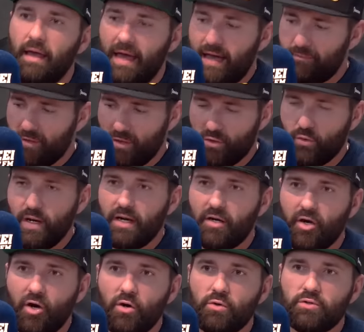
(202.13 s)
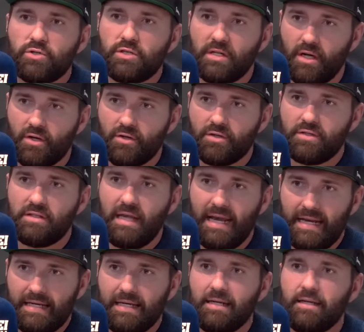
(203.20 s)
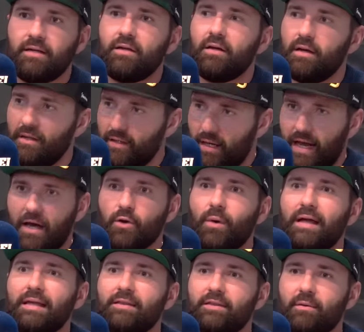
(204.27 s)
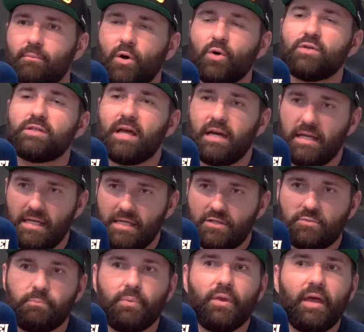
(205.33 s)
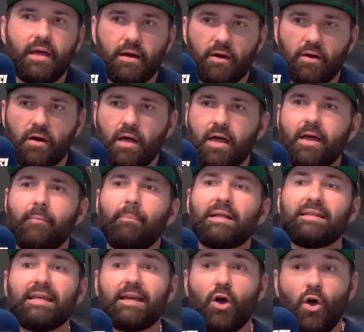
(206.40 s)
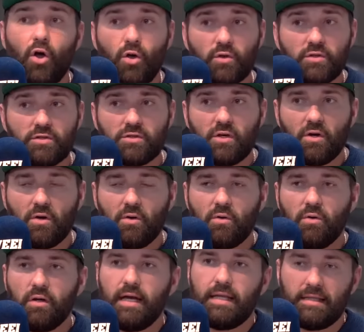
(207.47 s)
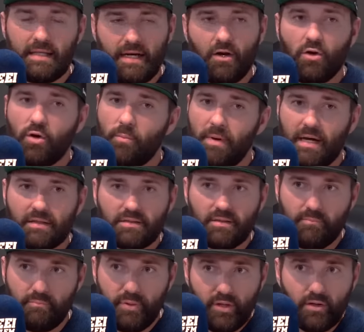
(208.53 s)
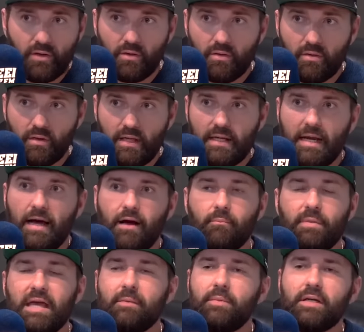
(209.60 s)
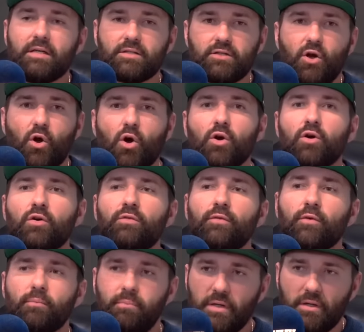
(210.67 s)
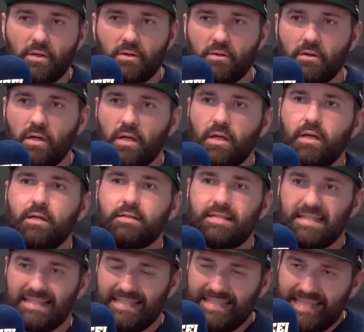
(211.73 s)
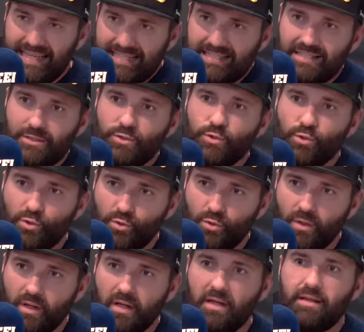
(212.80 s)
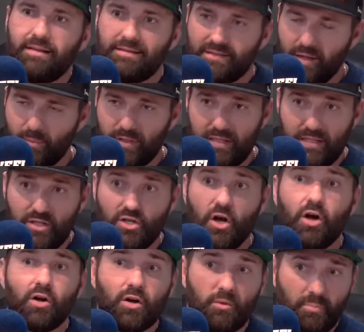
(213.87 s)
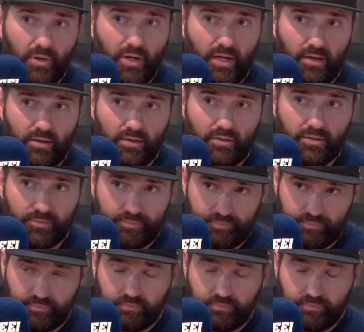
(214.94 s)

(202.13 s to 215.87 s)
having a great coach and understanding how do I get the most out of each player. Well, that's but the... then also, and then I'll go back to Bill uh -huh. and uh-huh. how maybe it's harder for Bill to get to some of these younger players.